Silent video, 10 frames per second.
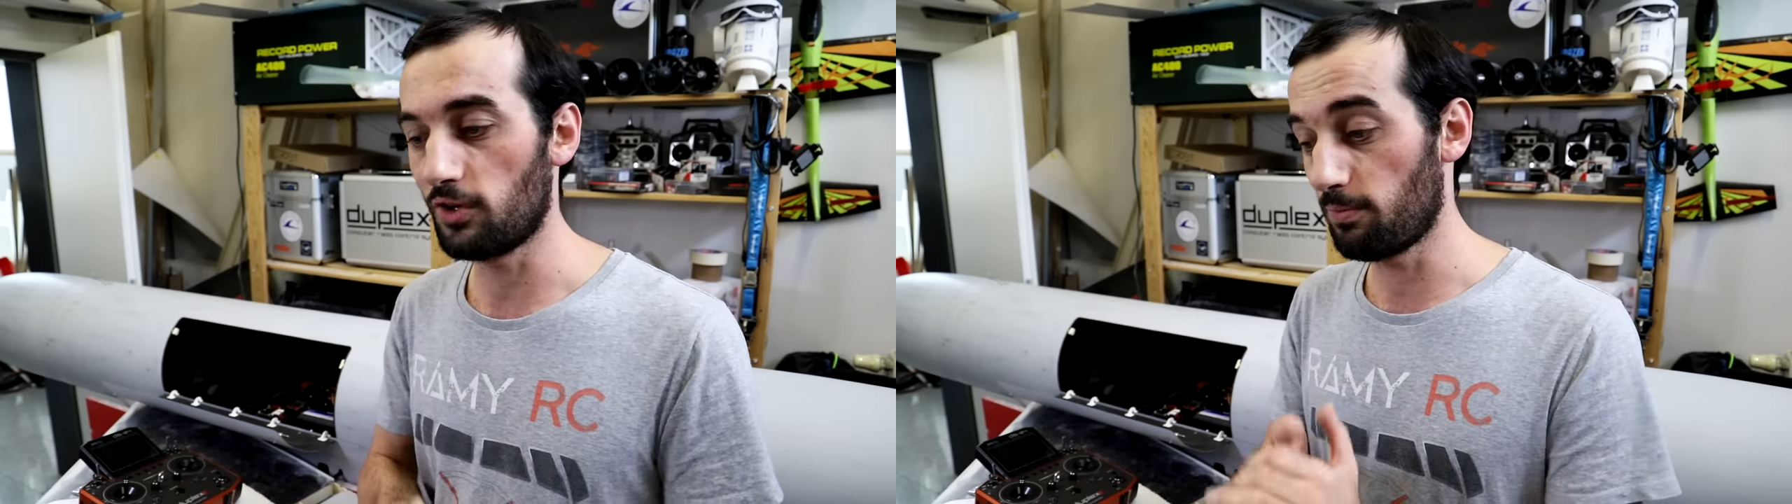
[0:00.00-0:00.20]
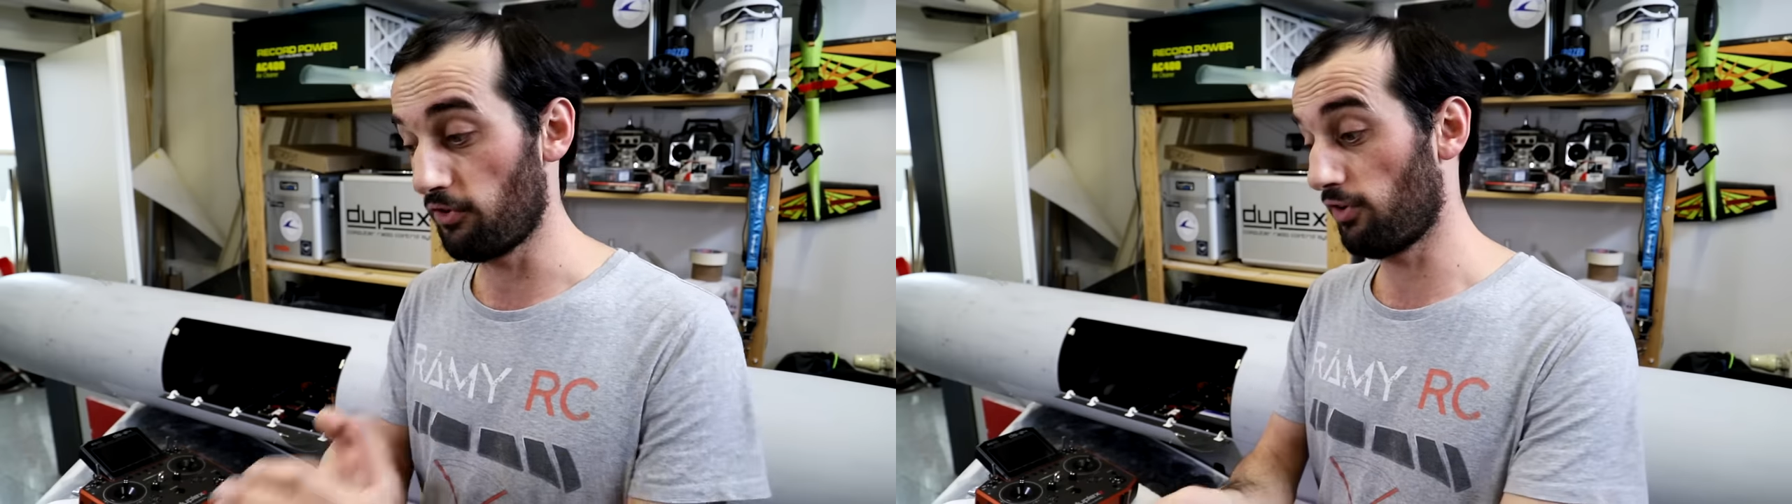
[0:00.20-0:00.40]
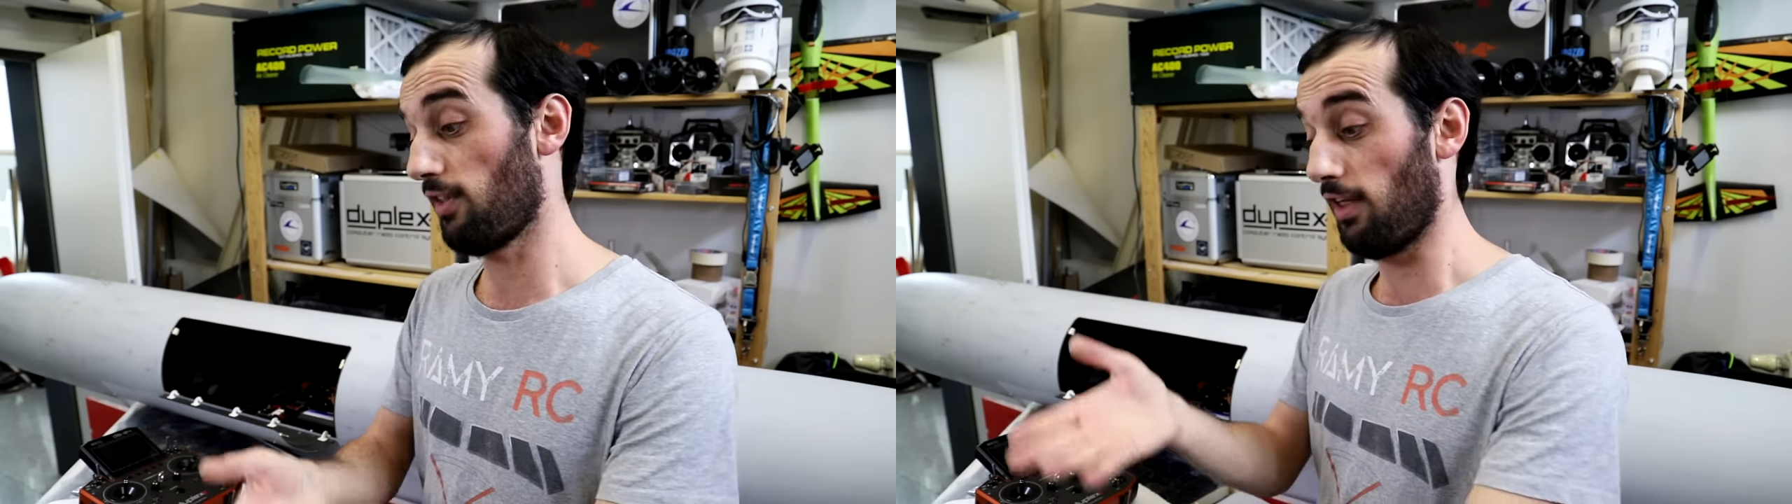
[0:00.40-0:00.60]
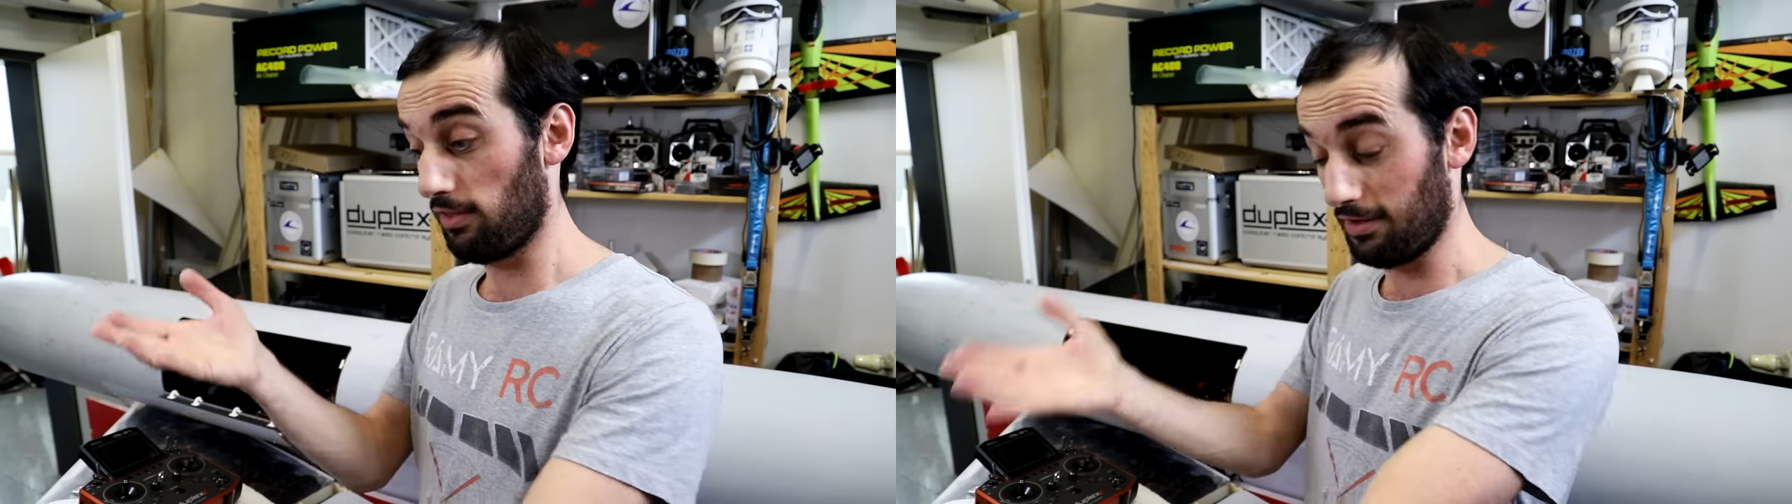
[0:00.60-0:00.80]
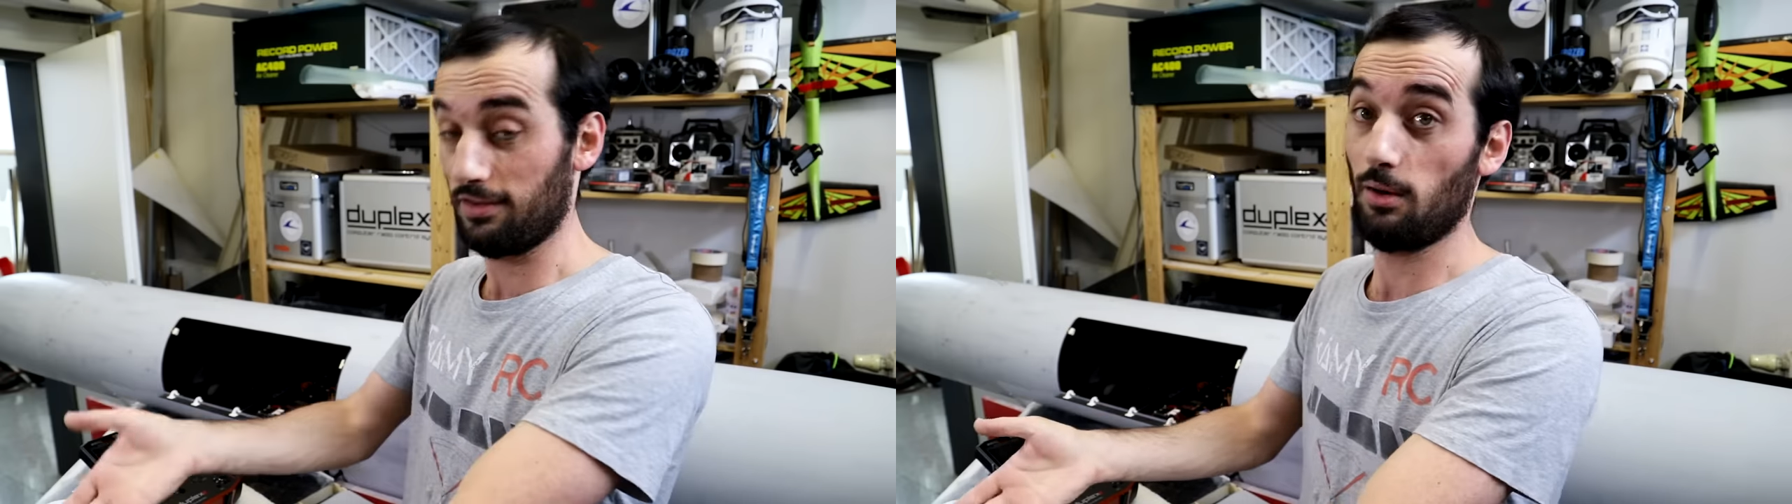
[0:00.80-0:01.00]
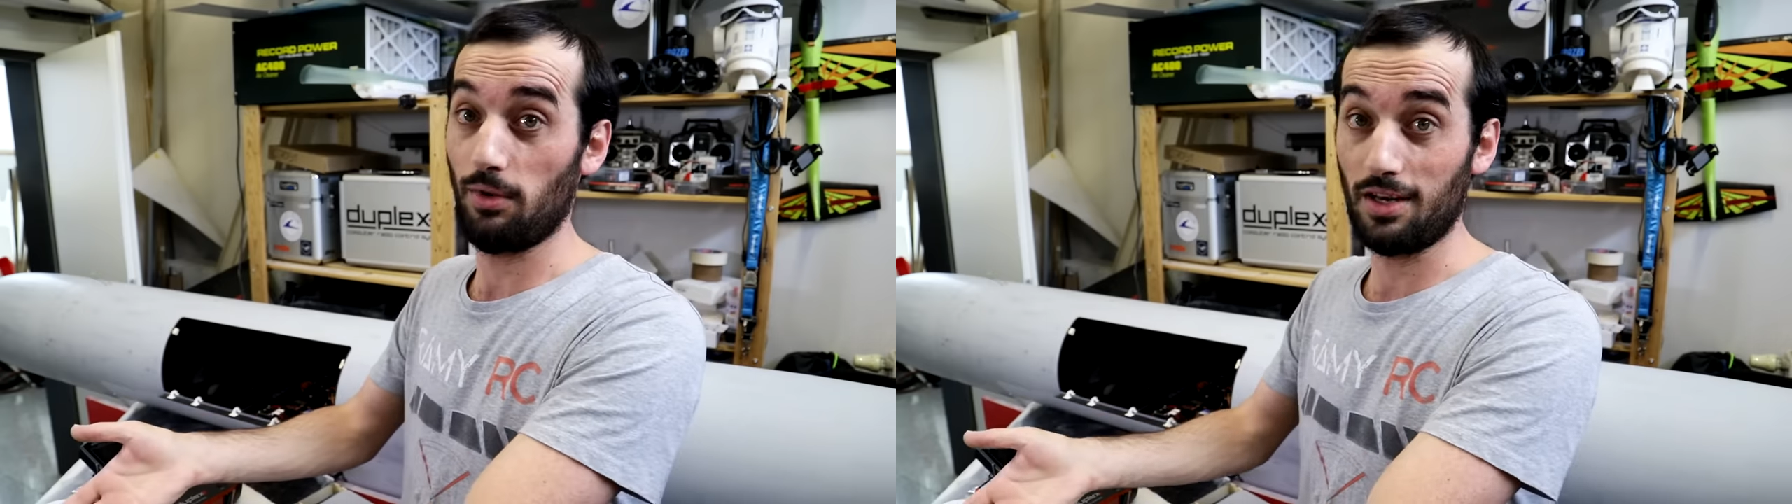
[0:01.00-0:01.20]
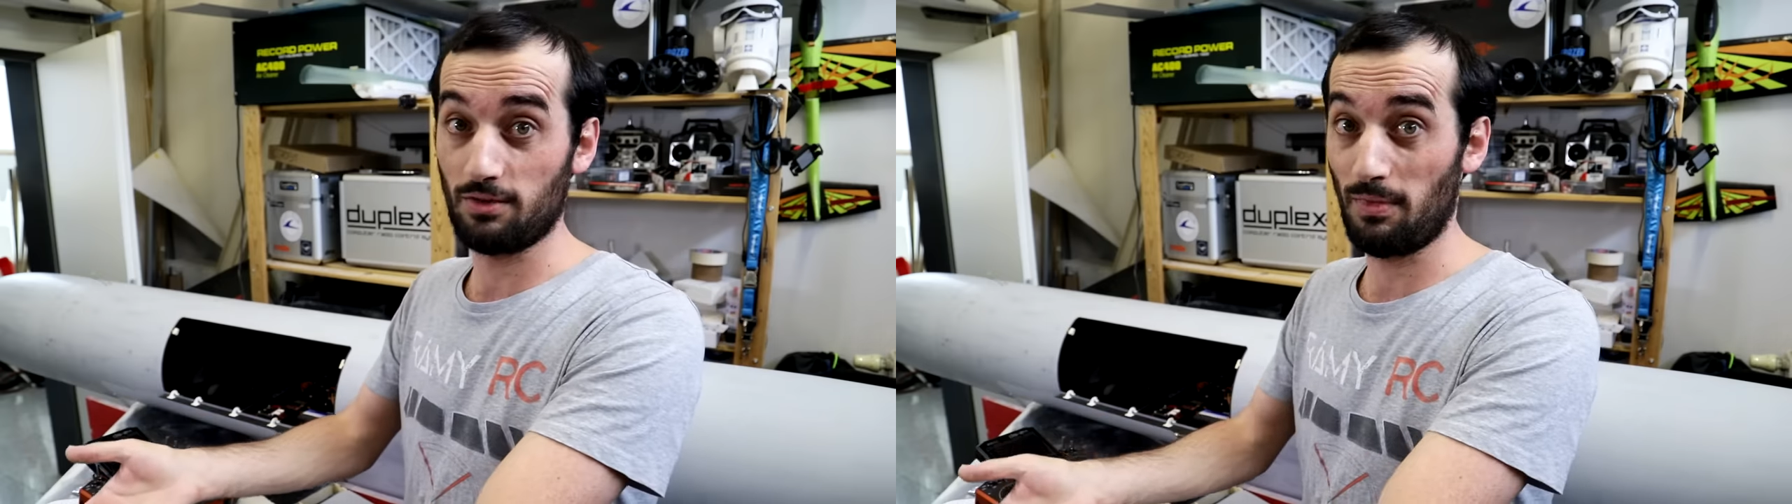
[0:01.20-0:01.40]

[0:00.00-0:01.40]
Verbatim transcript: especially that this airplane is